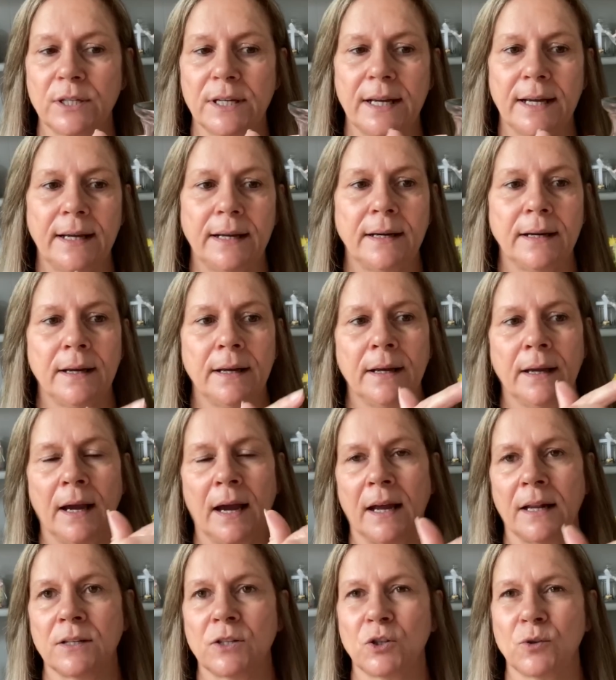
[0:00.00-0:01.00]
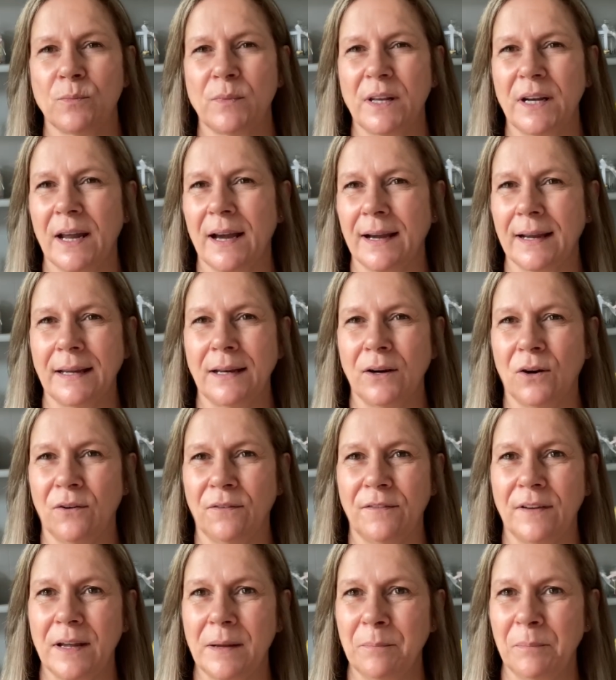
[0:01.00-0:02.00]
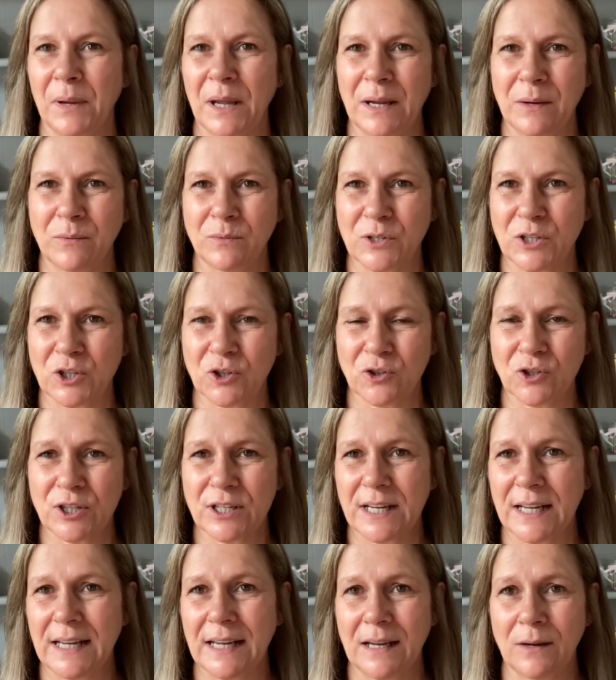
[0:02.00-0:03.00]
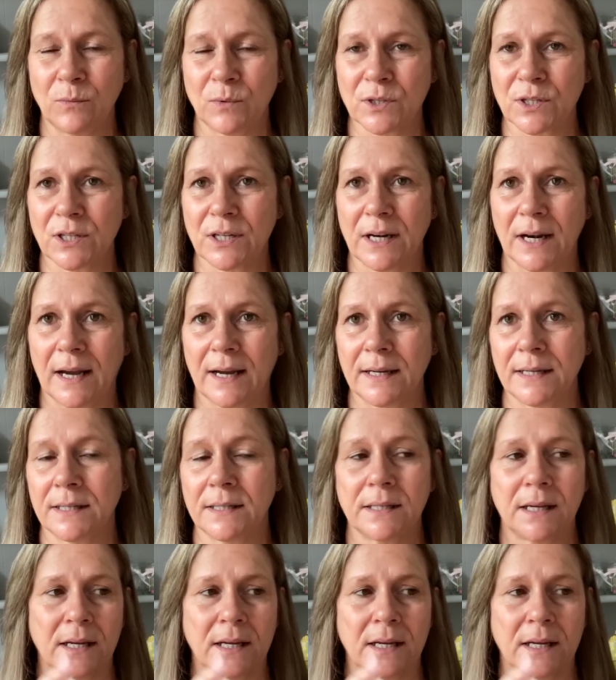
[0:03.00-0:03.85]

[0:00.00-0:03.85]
it, and something hanging off it. But it was dusty, it wasn't nice.